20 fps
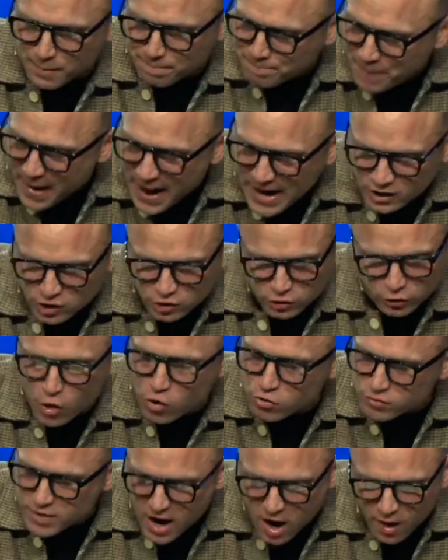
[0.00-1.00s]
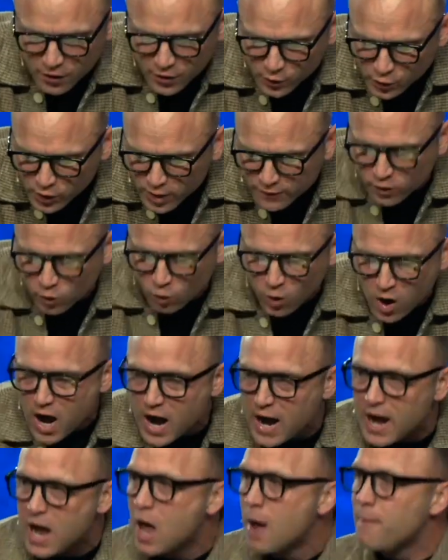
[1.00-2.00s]
with a backstroke down the river.
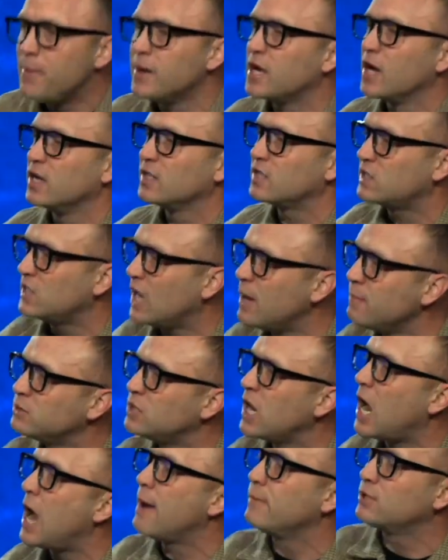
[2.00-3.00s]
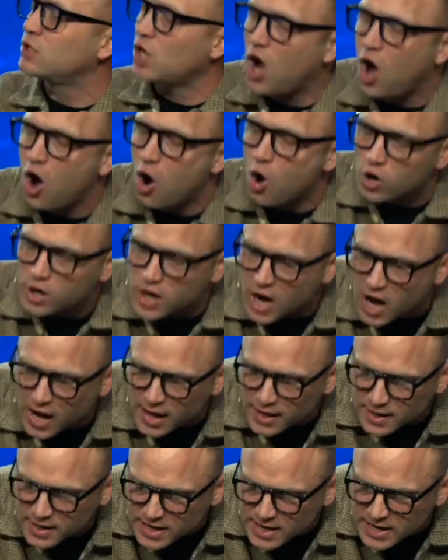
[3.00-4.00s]
Why? Because sometimes all
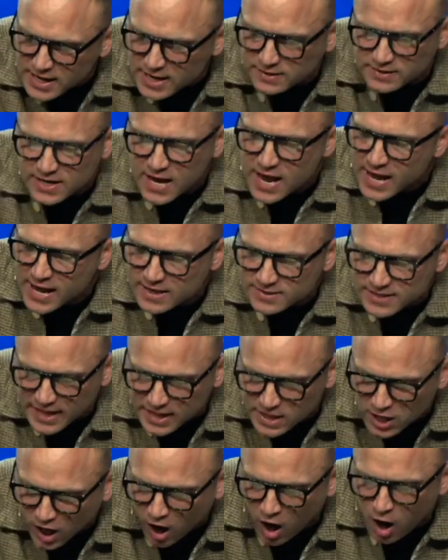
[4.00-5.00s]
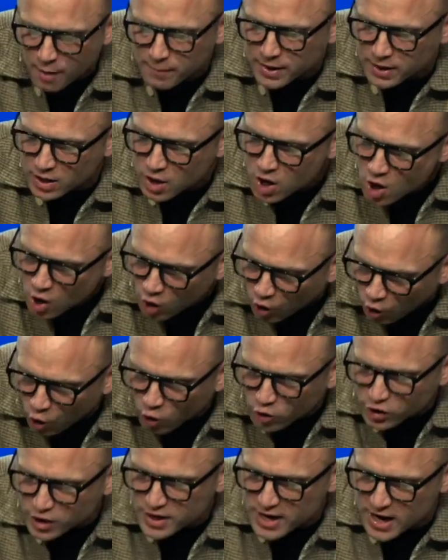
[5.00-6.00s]
God needs is a common,
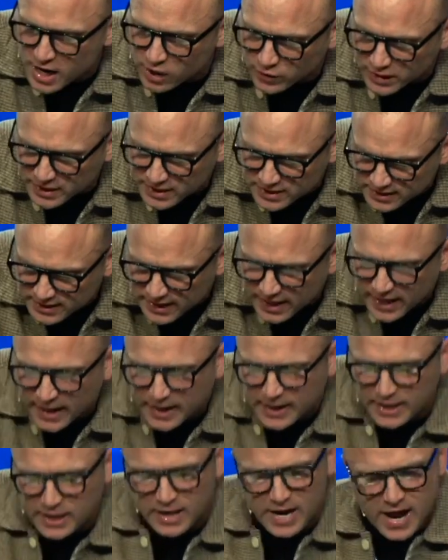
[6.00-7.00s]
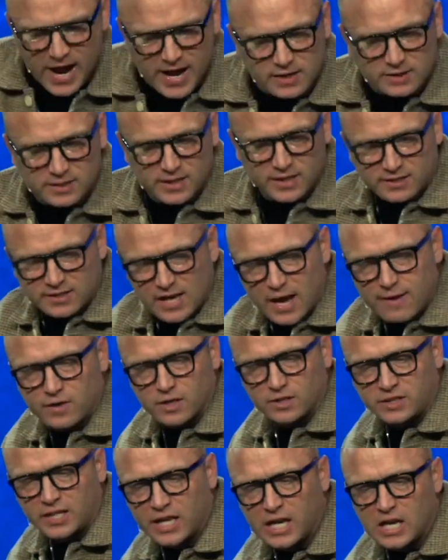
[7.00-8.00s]
ordinary stick. And in Exodus
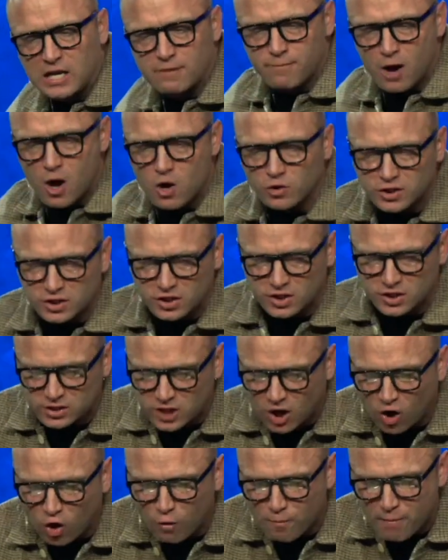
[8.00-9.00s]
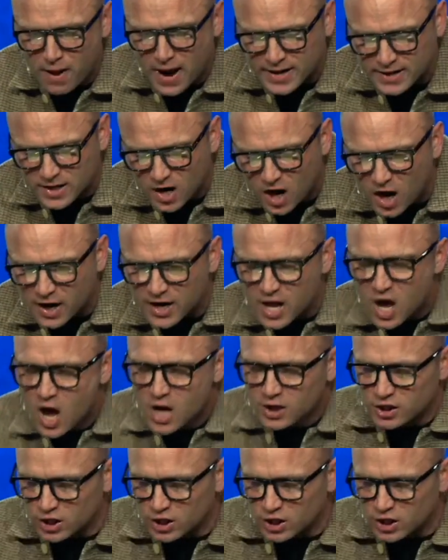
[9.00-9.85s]
17, Moses is told by God